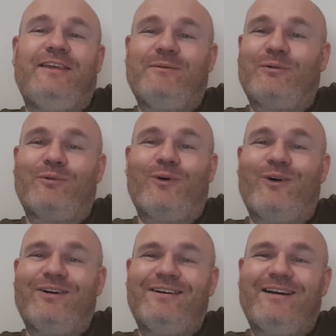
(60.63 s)
they were
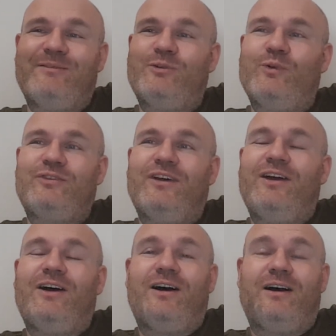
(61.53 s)
wrong and wrote
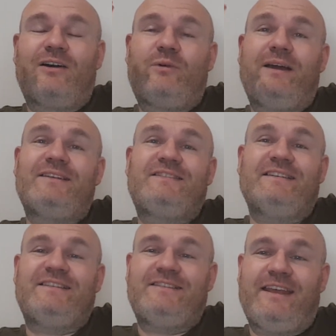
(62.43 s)
quite a
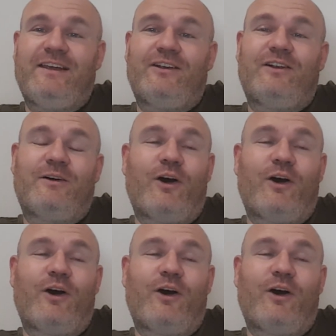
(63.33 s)
sincere,